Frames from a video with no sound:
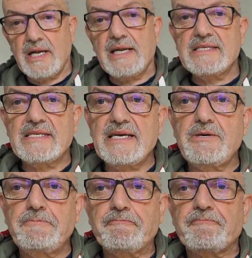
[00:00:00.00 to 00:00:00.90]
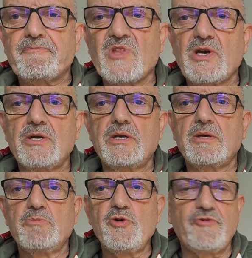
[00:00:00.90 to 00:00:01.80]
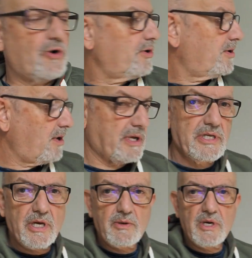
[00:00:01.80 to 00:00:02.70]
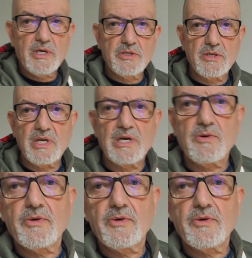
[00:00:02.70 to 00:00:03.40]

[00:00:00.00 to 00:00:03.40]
Let's now move on, and I'm going to now